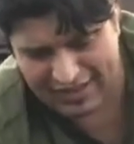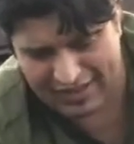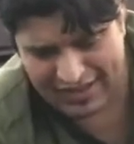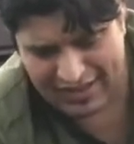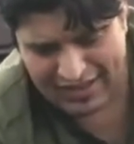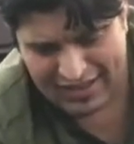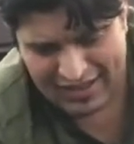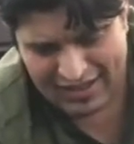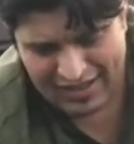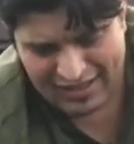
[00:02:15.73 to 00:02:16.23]
the
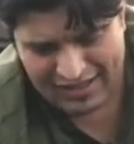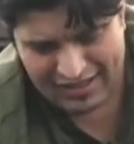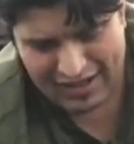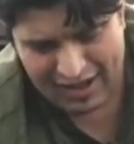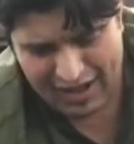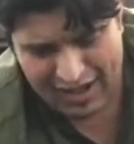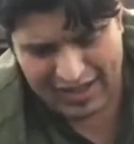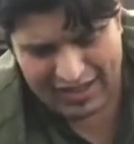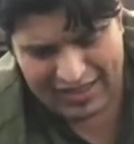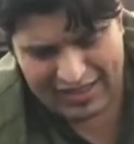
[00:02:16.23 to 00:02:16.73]

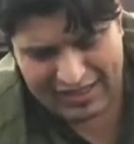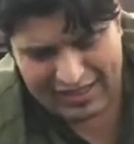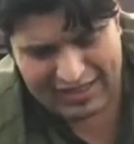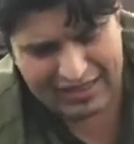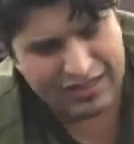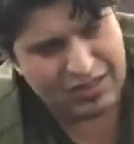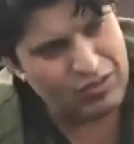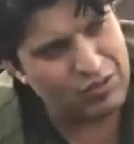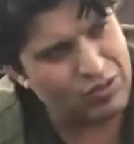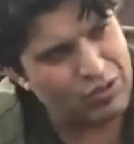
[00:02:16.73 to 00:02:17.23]
soil is
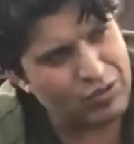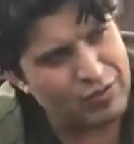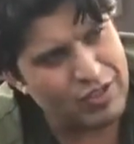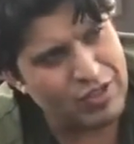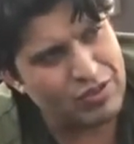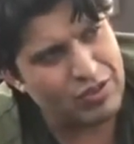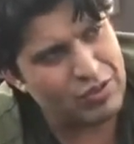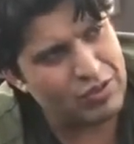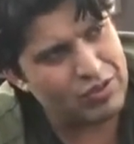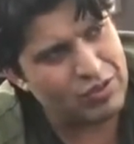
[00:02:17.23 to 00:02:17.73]
going to be
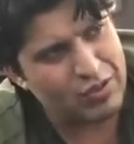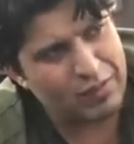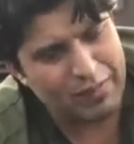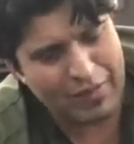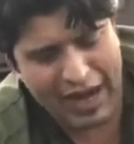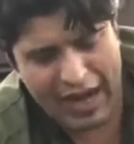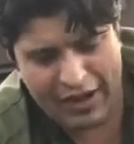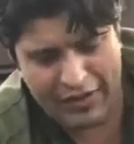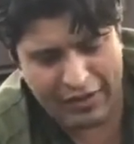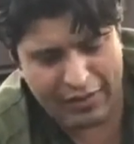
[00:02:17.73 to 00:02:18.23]
a source of
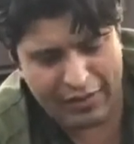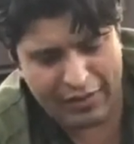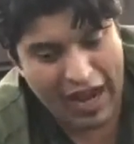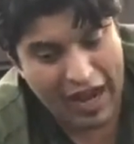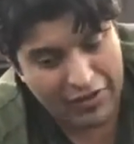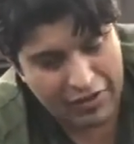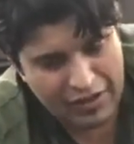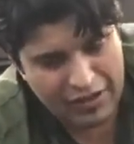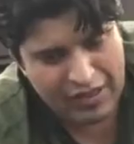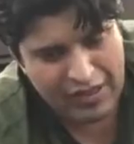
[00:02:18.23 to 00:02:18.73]
mineral.
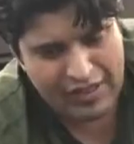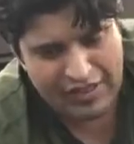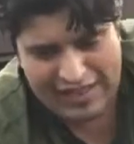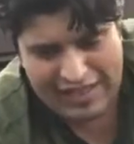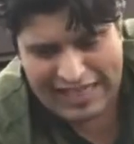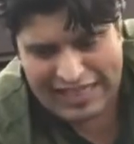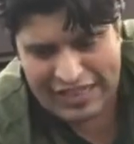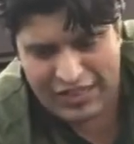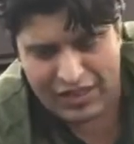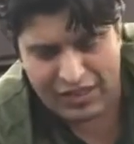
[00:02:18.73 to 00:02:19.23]

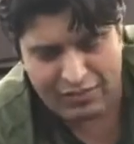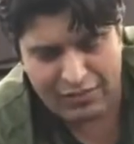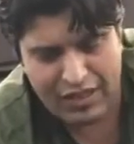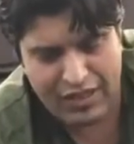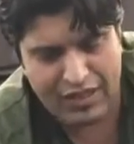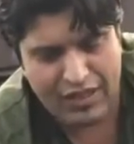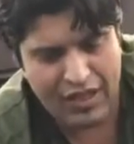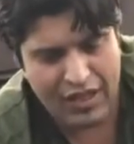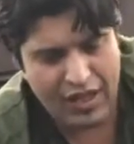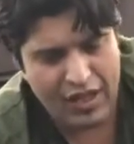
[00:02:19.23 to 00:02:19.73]
Mineralization
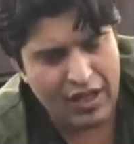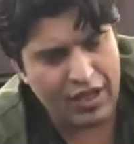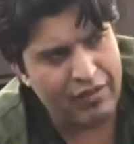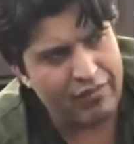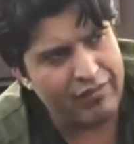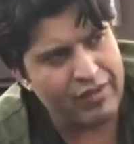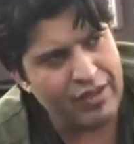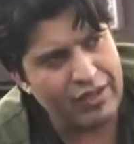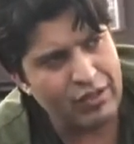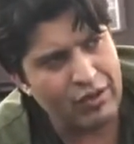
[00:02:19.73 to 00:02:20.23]
means
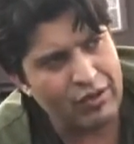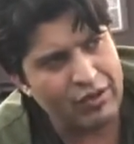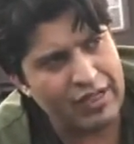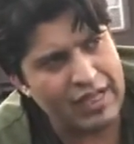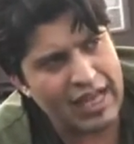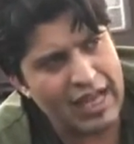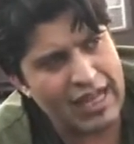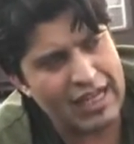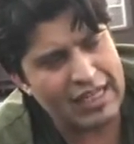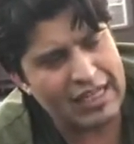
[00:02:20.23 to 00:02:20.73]
when the
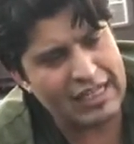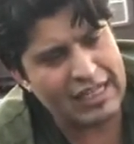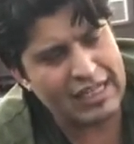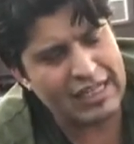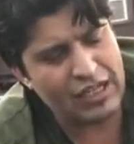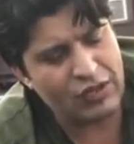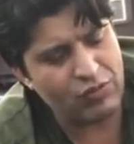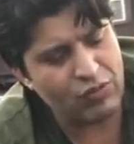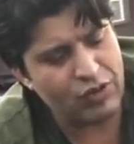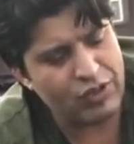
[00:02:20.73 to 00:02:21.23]
organic is
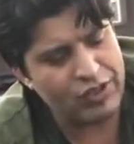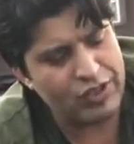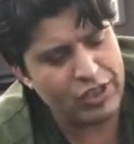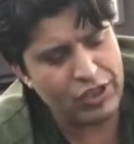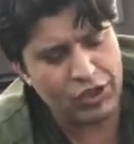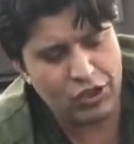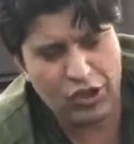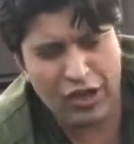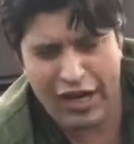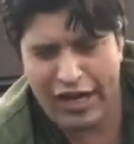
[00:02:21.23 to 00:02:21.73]
converted
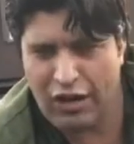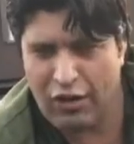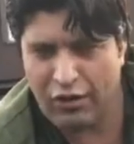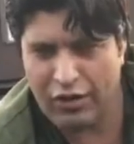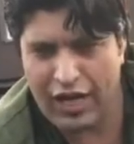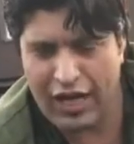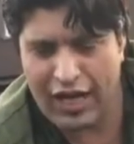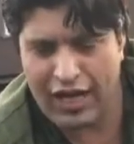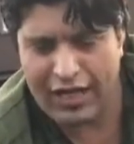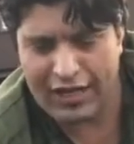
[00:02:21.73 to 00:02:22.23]
into
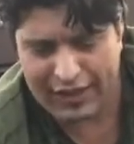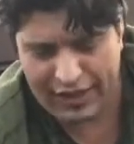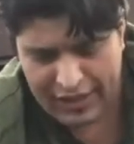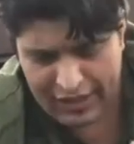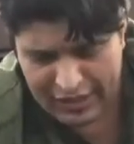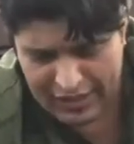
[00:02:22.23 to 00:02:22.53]
inorganic.